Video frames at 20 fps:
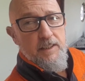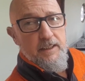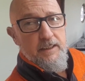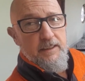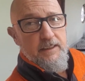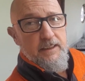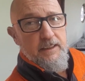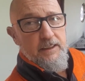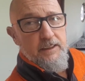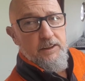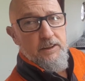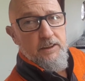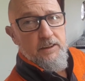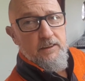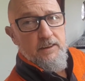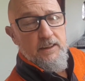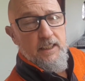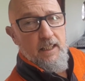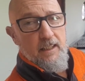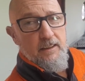this
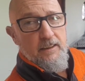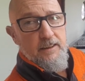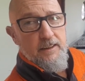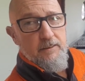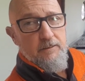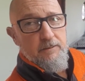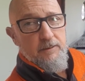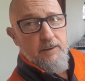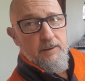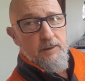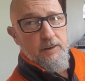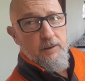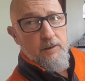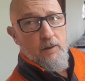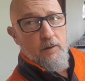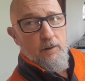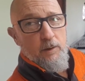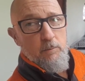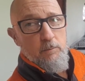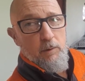kitchen, slightly different to
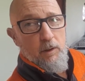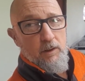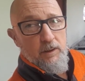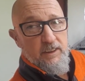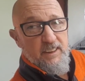Northern Boy.